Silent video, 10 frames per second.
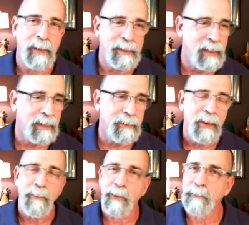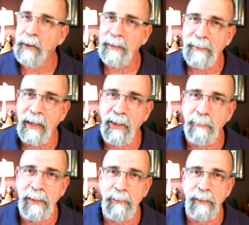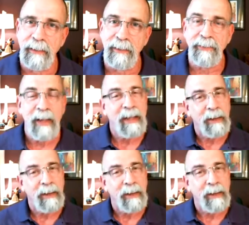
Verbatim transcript: Again, we're very excited to be doing this.